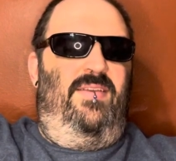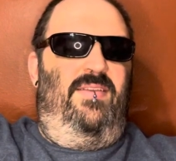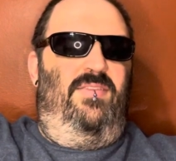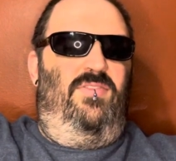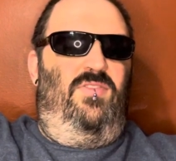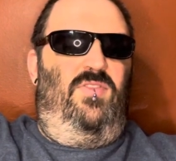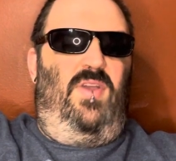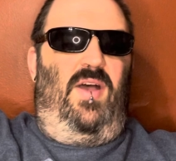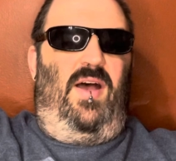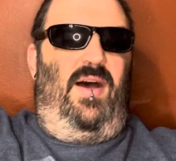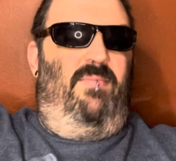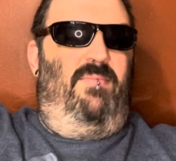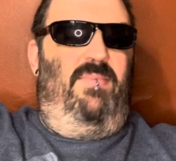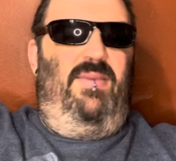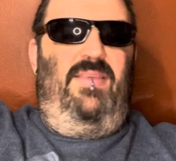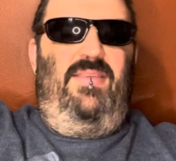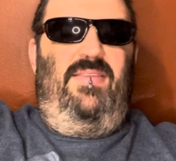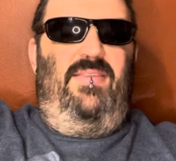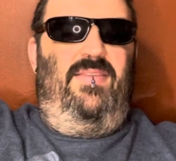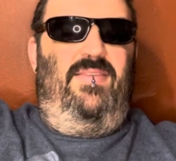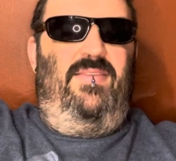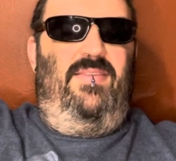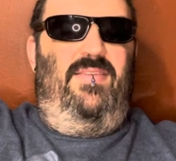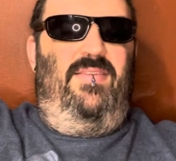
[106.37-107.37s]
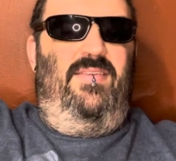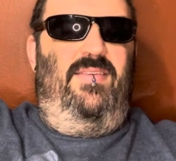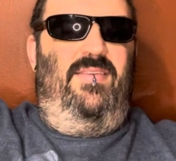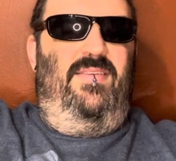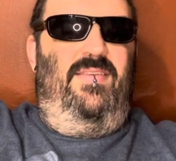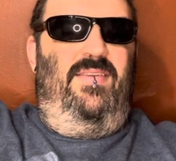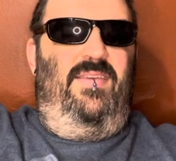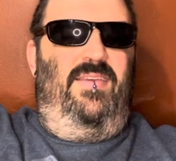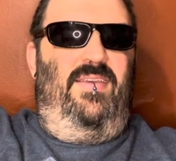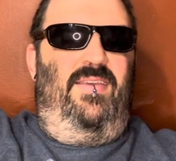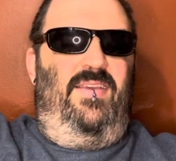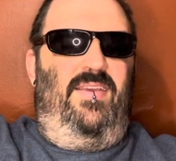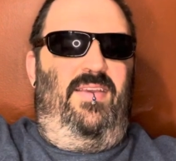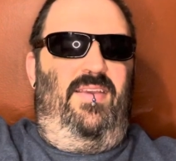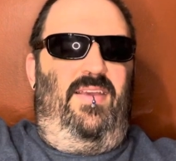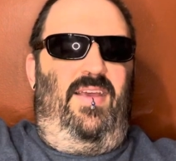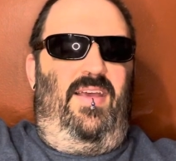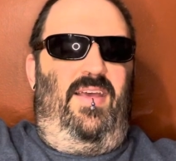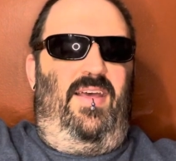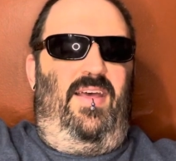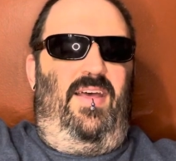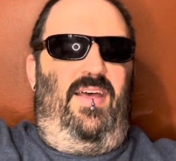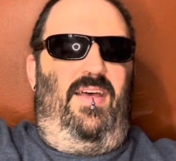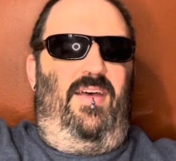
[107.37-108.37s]
Thomas.
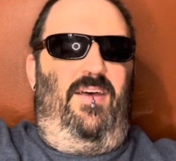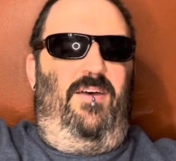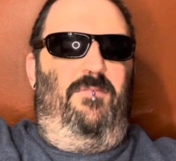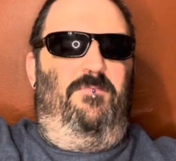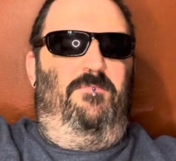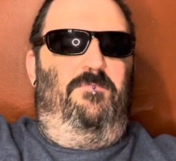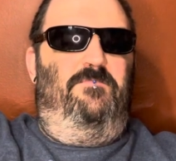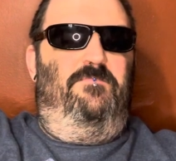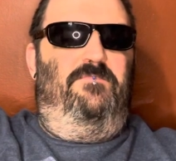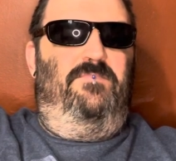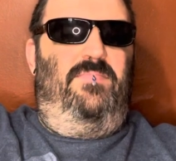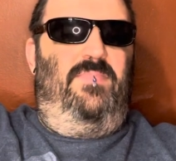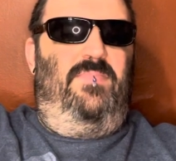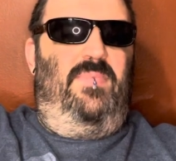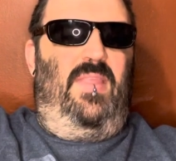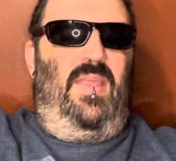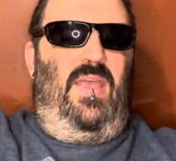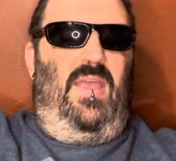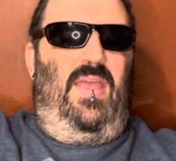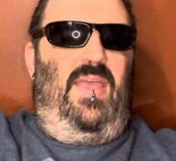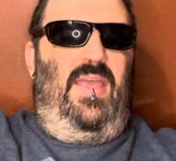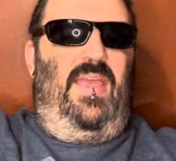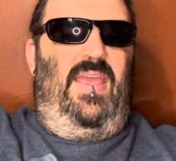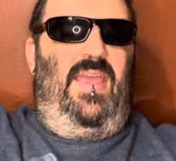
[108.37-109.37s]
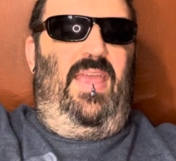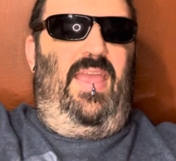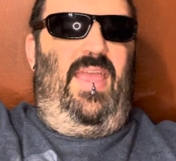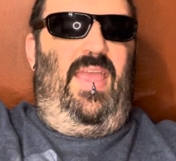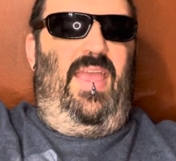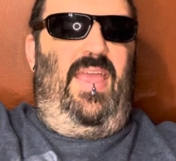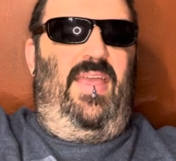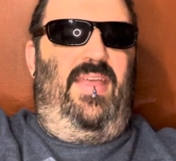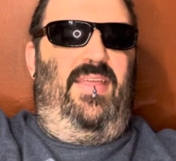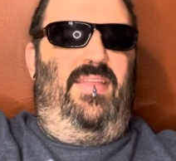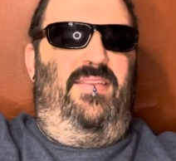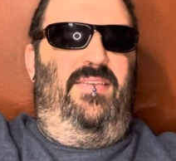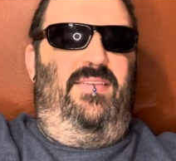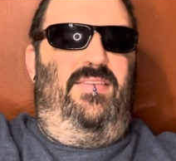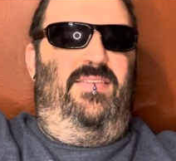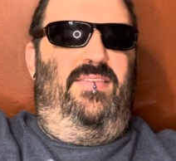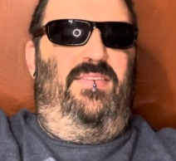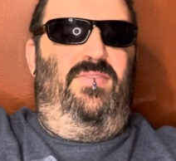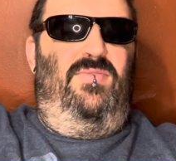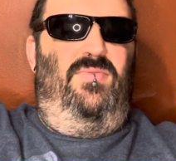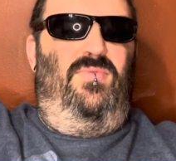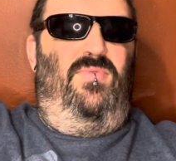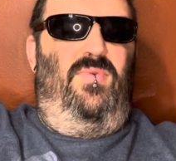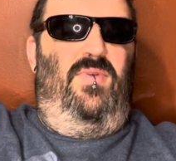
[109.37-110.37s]
And
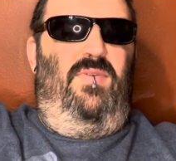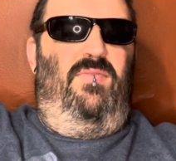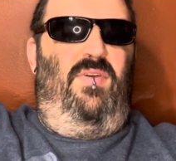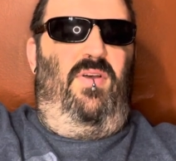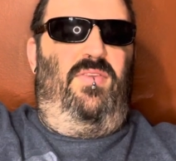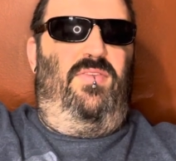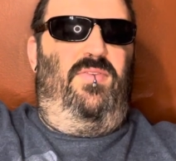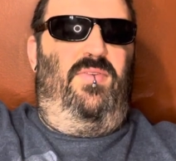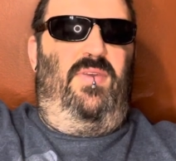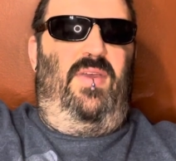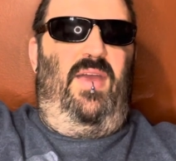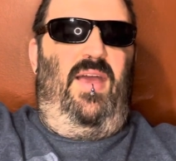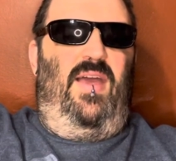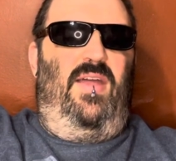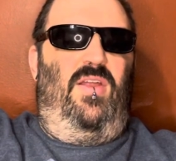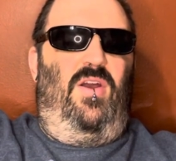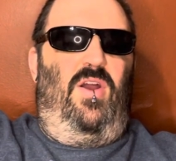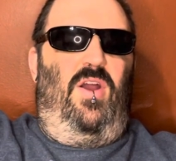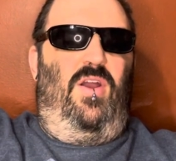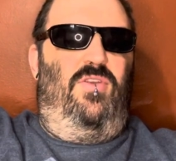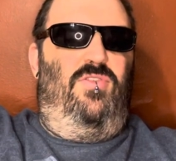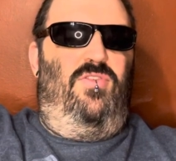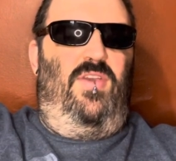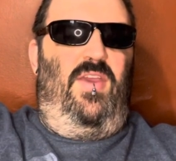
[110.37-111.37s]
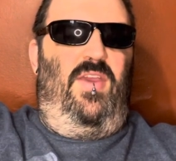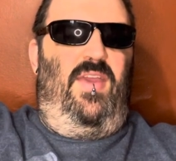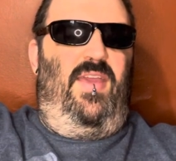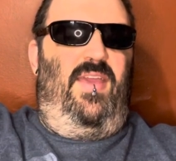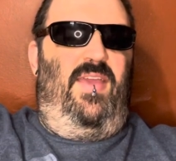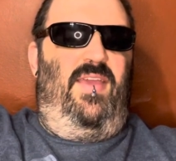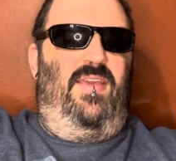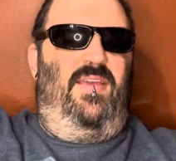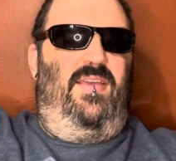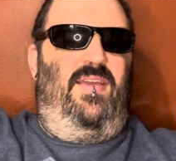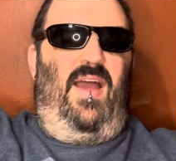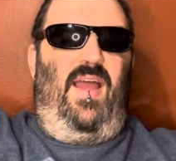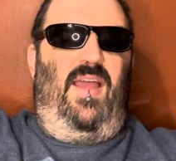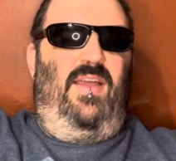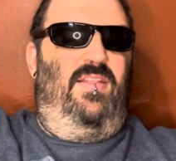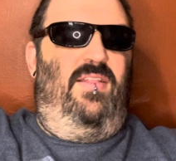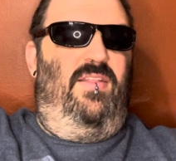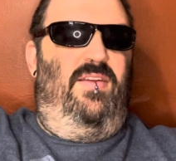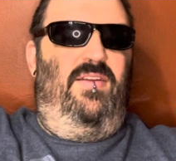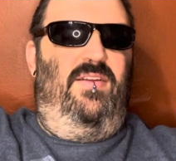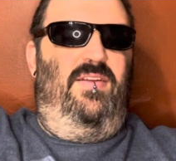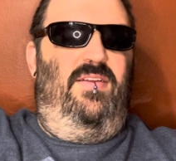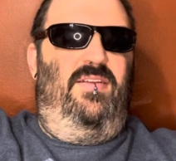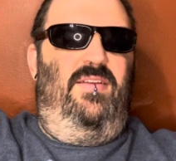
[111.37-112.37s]
we've also got Rj
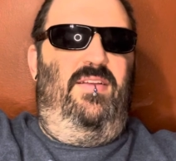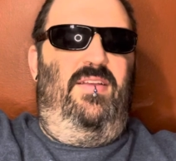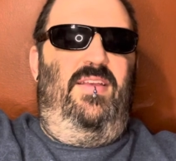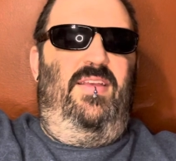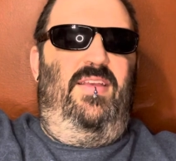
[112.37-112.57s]
Cyler.